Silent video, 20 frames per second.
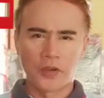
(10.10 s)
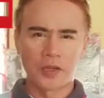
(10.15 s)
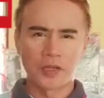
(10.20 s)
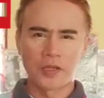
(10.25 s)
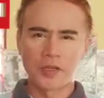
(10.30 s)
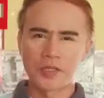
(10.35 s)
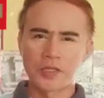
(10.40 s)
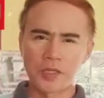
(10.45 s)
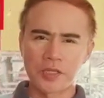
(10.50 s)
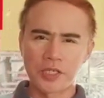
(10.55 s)

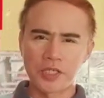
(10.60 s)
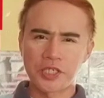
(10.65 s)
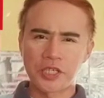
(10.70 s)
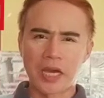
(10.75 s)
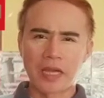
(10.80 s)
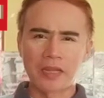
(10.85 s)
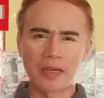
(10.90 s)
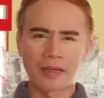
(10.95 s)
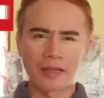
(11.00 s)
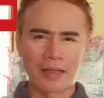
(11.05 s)
new to this
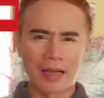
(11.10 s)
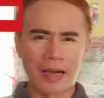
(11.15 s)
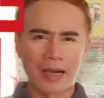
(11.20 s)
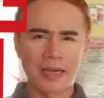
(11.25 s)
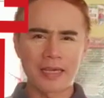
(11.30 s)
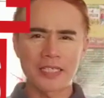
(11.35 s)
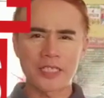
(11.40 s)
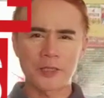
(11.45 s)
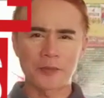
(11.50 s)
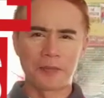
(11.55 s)
channel,
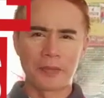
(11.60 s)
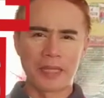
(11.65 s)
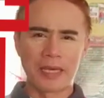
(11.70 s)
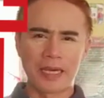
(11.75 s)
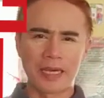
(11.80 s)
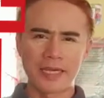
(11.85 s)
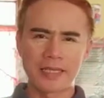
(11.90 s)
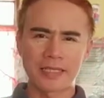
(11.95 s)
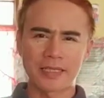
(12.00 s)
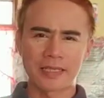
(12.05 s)
guys,
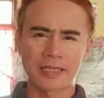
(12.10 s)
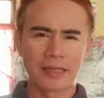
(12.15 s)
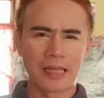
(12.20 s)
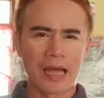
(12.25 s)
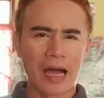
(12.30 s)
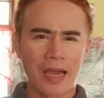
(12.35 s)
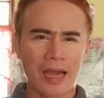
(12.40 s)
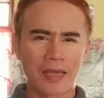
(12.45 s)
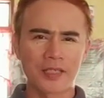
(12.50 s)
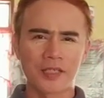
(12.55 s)
please
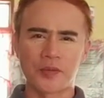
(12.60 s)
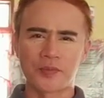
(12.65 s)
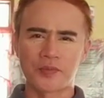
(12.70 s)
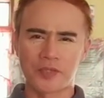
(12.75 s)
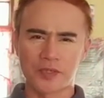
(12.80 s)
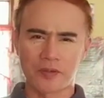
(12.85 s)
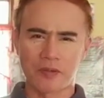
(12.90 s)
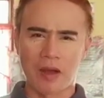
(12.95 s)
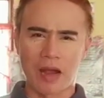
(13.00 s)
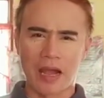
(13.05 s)
like,
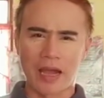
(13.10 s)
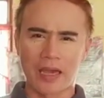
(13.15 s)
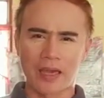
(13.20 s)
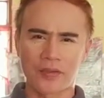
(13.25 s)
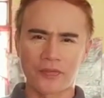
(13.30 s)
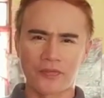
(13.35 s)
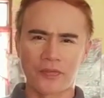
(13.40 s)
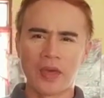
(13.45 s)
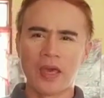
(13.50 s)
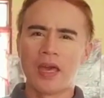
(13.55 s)
subscribe,